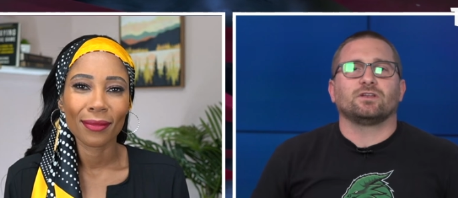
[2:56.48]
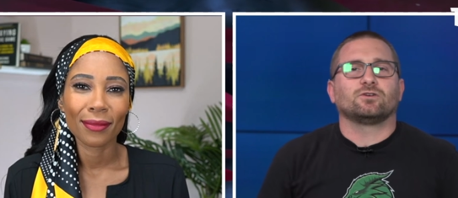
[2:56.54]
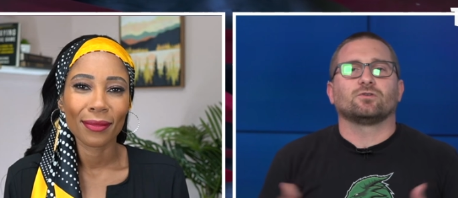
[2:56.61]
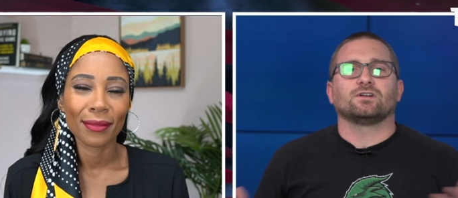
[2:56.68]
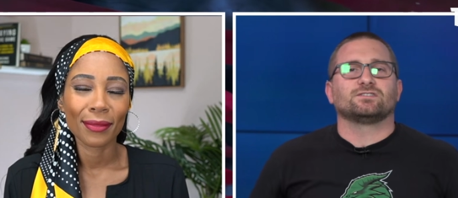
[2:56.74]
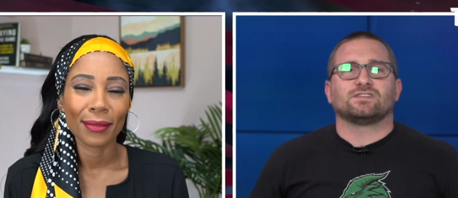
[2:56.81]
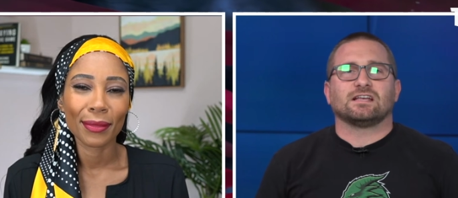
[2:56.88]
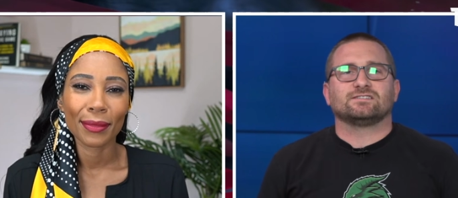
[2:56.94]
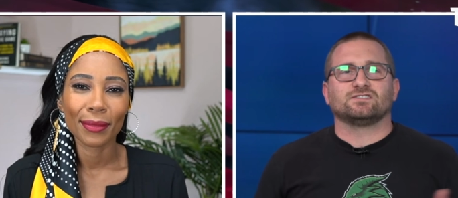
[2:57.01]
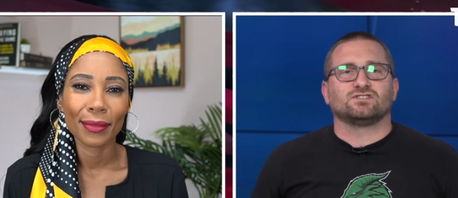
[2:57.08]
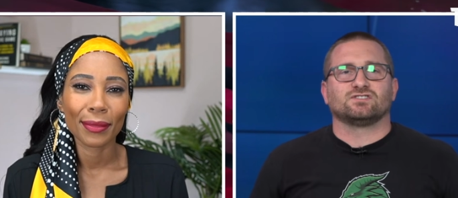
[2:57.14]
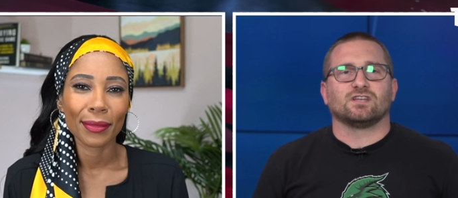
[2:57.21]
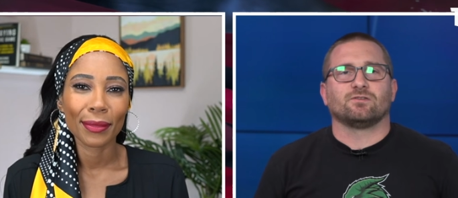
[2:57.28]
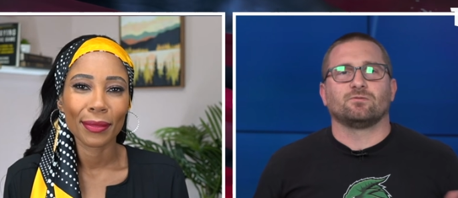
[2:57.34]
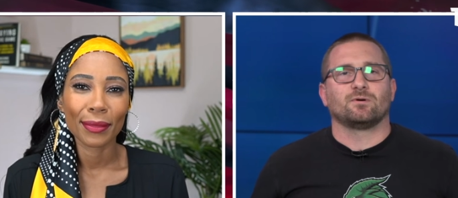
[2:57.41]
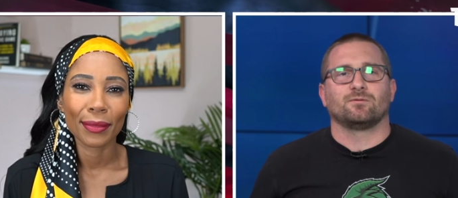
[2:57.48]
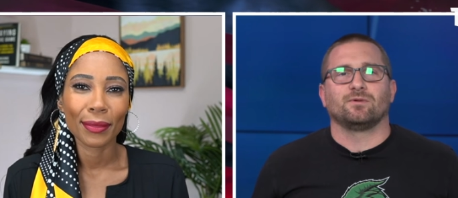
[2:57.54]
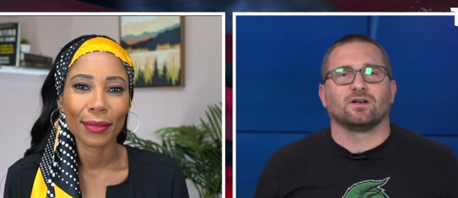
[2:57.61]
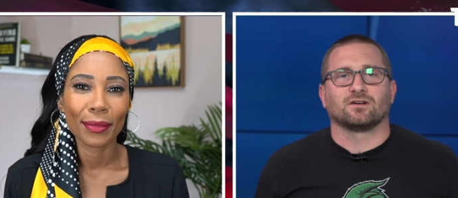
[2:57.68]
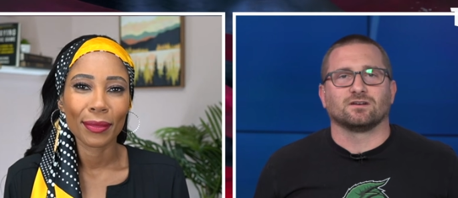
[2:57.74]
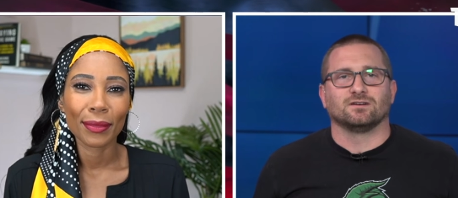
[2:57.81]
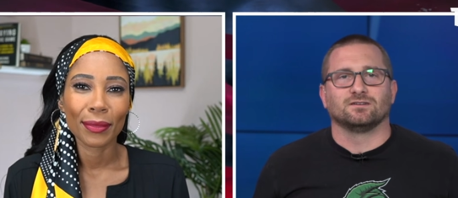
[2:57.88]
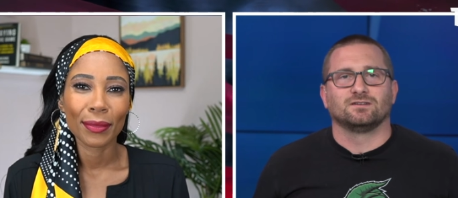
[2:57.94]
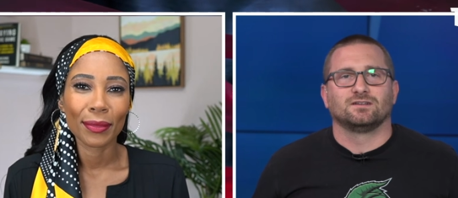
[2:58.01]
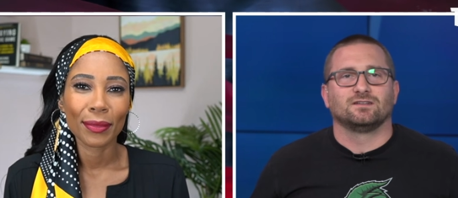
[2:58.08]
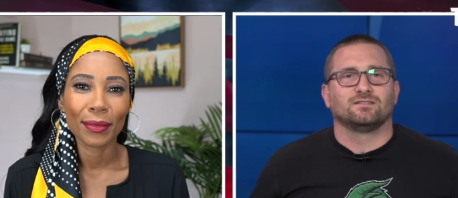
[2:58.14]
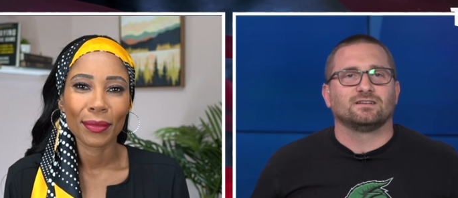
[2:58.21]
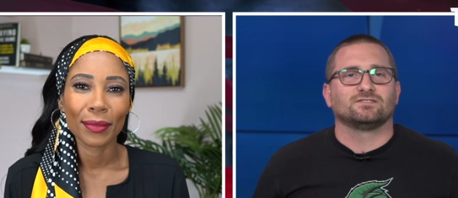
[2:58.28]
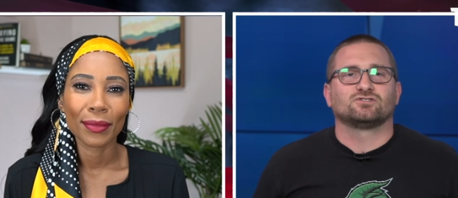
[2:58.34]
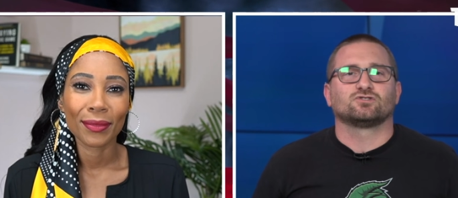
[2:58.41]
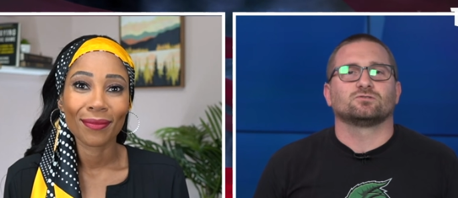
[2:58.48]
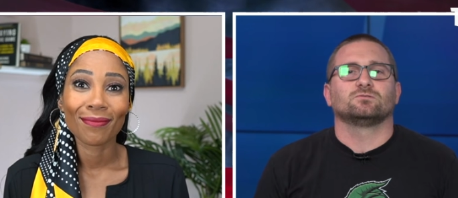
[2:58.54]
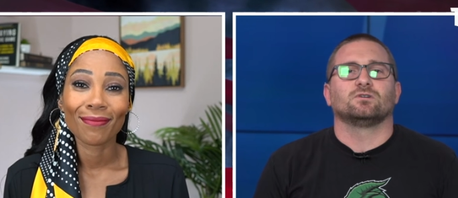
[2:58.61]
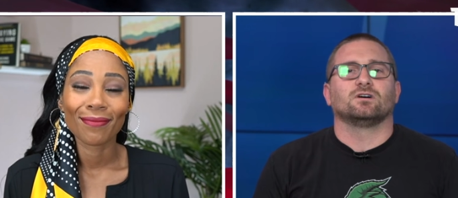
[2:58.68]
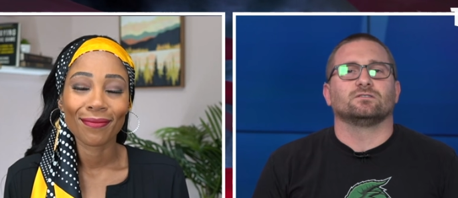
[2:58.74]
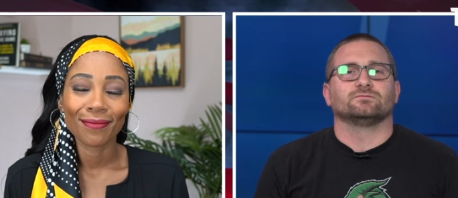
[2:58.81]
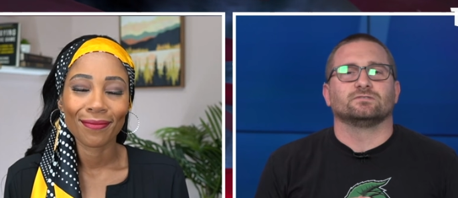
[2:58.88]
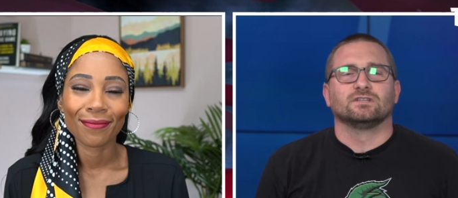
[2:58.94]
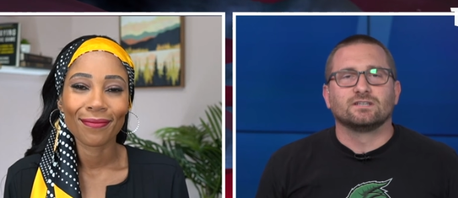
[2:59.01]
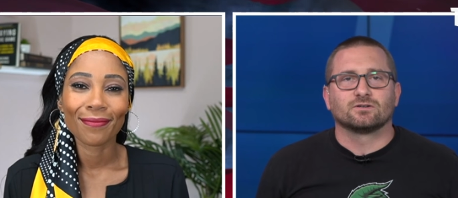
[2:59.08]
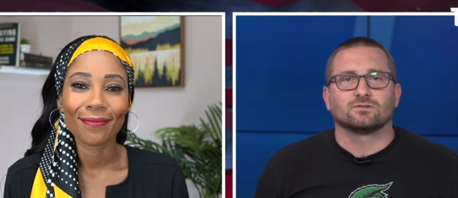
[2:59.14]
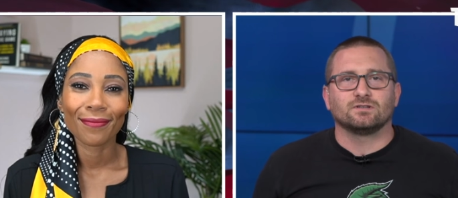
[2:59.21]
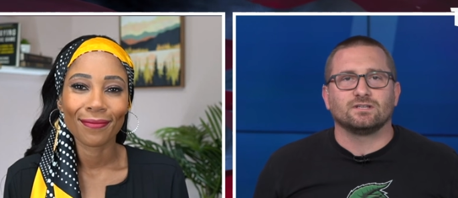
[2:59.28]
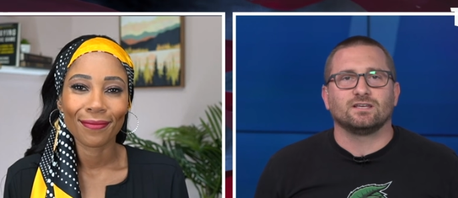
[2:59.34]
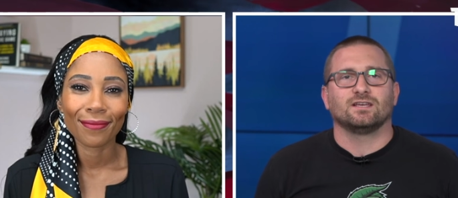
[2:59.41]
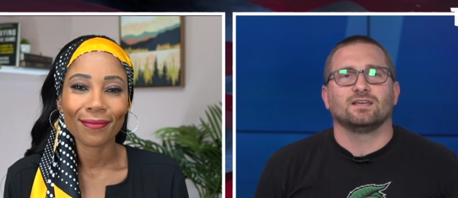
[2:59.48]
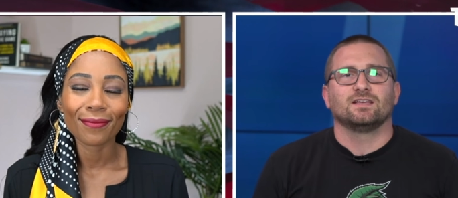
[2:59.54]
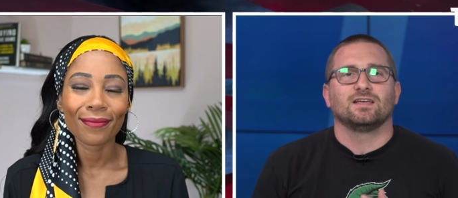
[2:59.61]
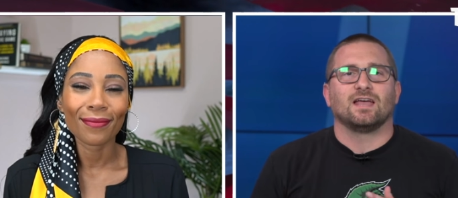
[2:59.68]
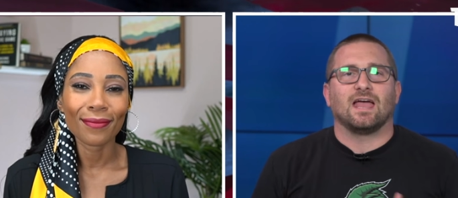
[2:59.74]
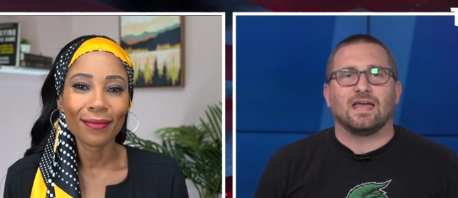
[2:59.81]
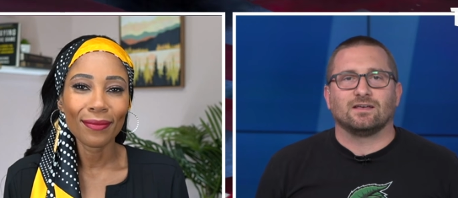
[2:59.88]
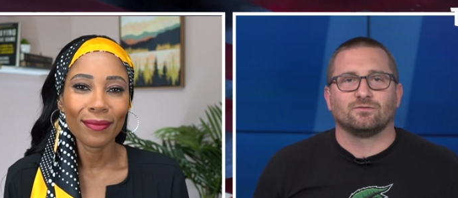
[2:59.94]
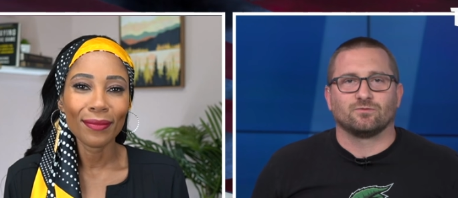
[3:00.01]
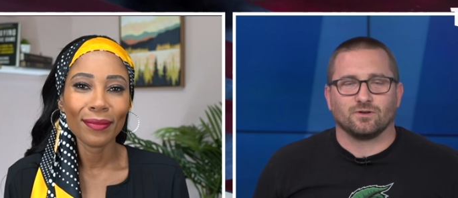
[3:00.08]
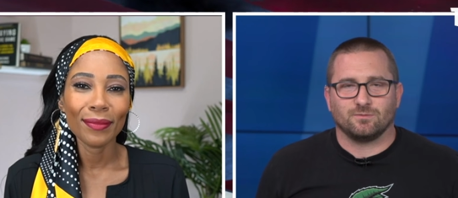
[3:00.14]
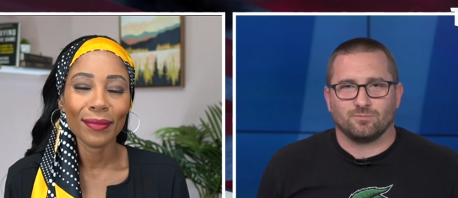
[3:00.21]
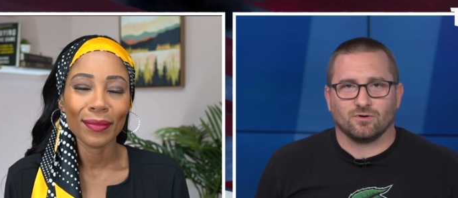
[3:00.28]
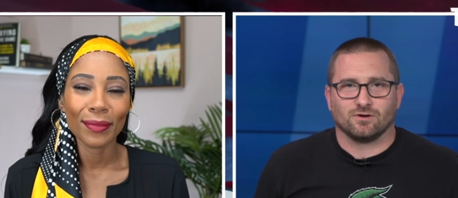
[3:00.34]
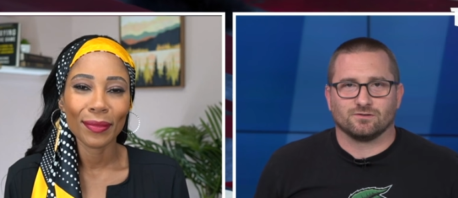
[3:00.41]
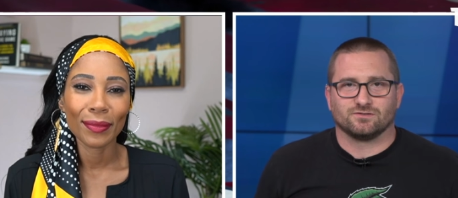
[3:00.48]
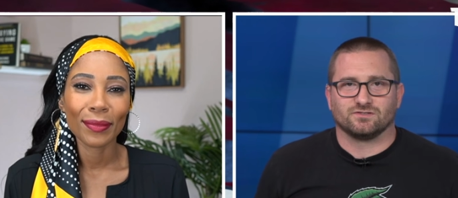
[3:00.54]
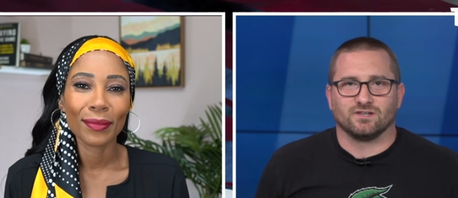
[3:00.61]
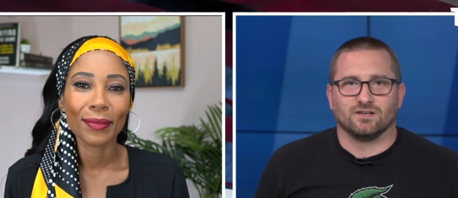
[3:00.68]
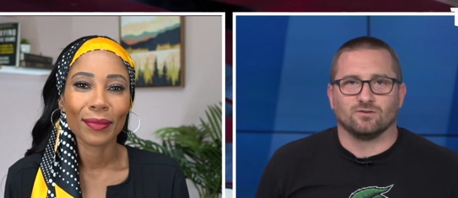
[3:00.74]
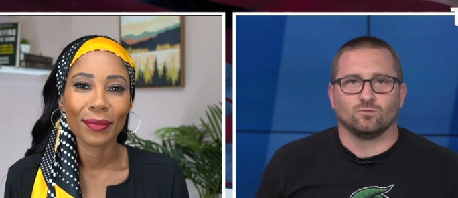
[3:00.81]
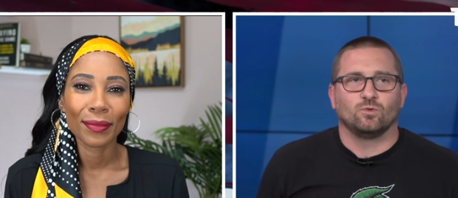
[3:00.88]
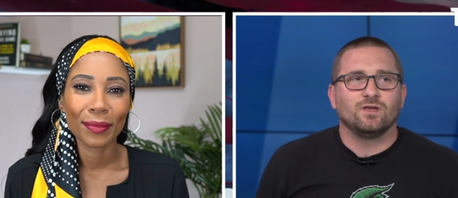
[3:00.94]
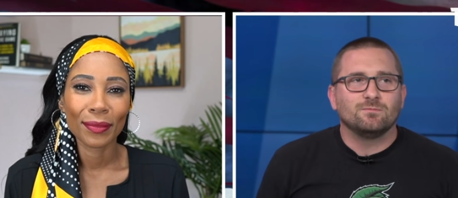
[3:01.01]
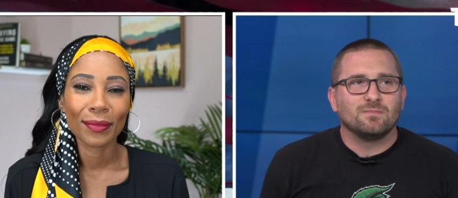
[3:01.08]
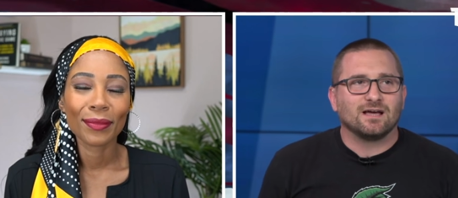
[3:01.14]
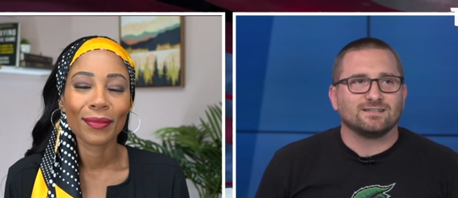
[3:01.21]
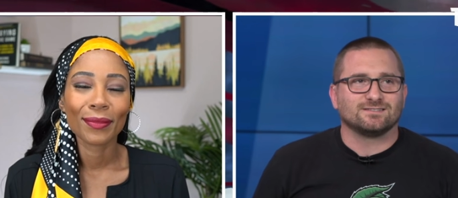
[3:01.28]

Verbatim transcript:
Speaker 1: criticizes stuff about America. That is true of literally every person. We might